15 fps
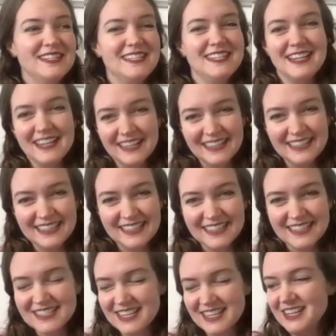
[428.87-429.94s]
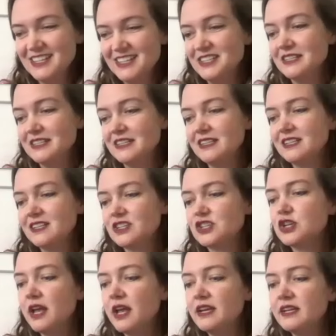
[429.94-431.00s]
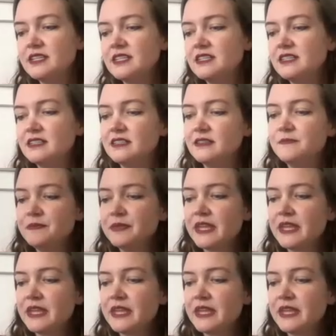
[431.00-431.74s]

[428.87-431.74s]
digging into this and trying to